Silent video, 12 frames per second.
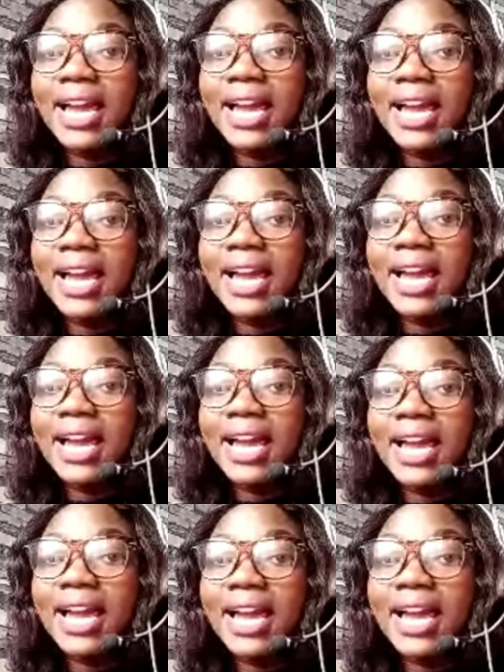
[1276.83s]
For
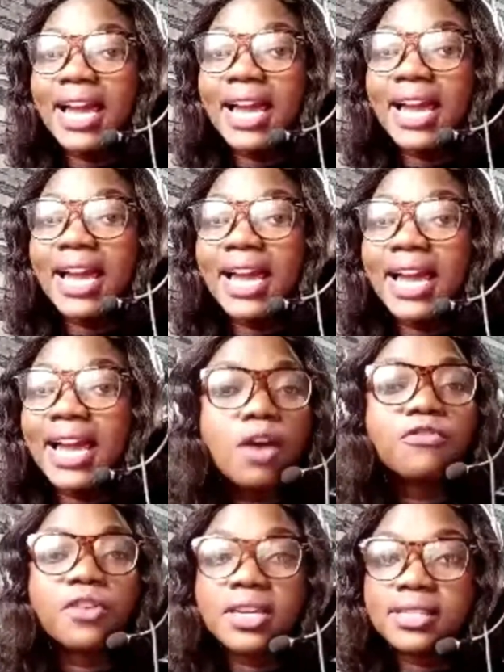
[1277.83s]
example, we have
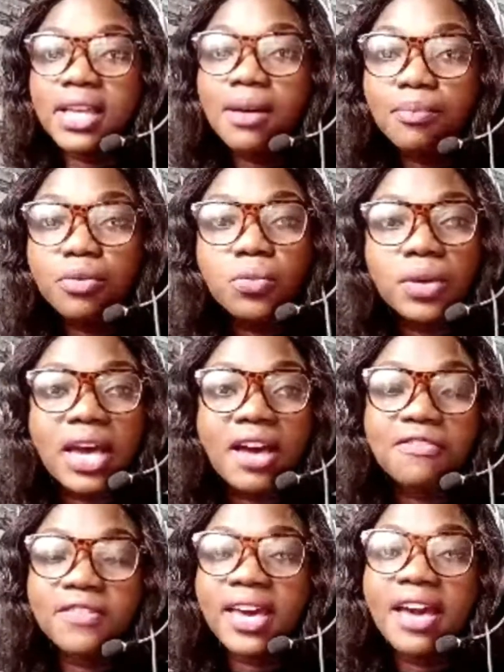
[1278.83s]
Canva and a
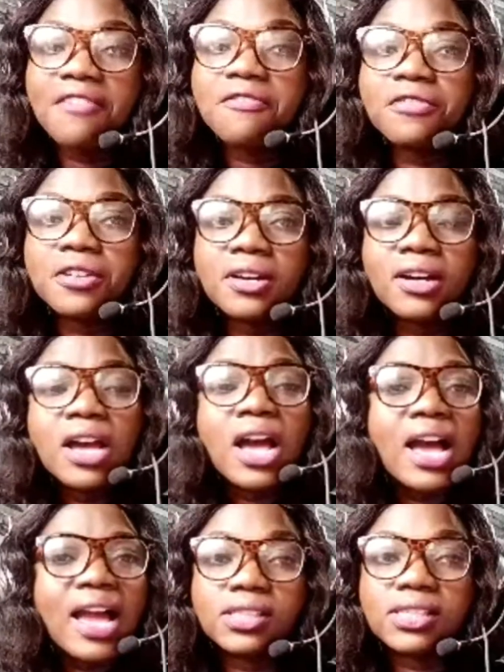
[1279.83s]
lot of other
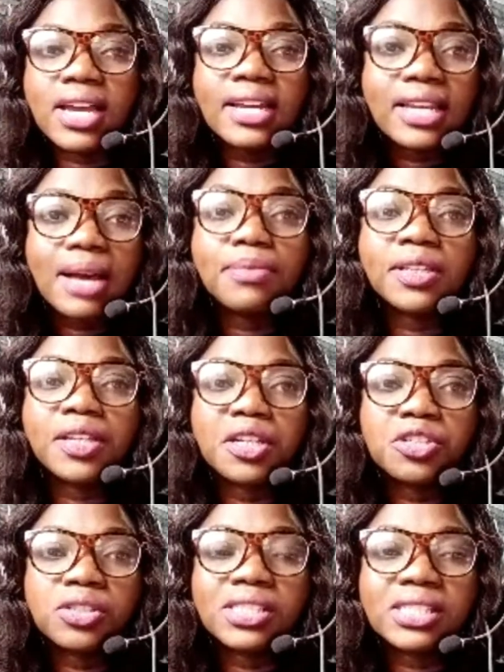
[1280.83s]
design
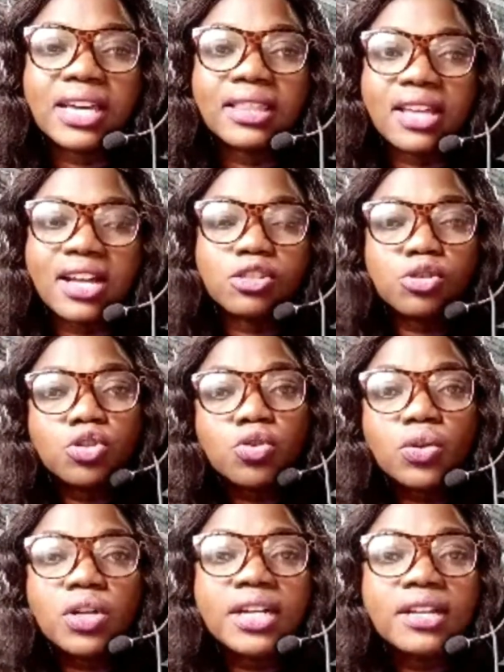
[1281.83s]
applications like that. So
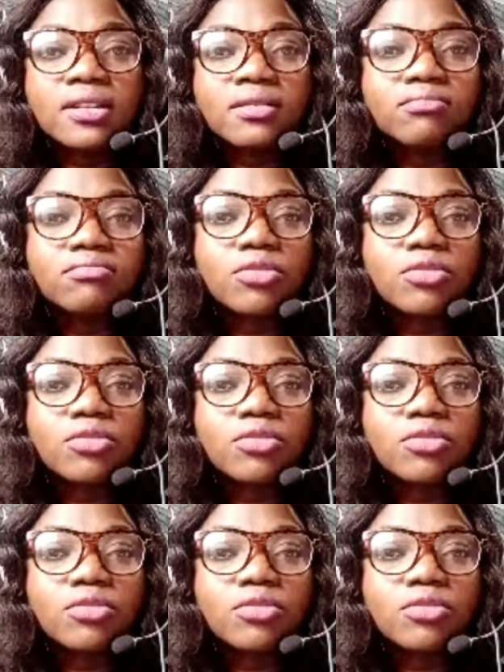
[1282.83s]
you can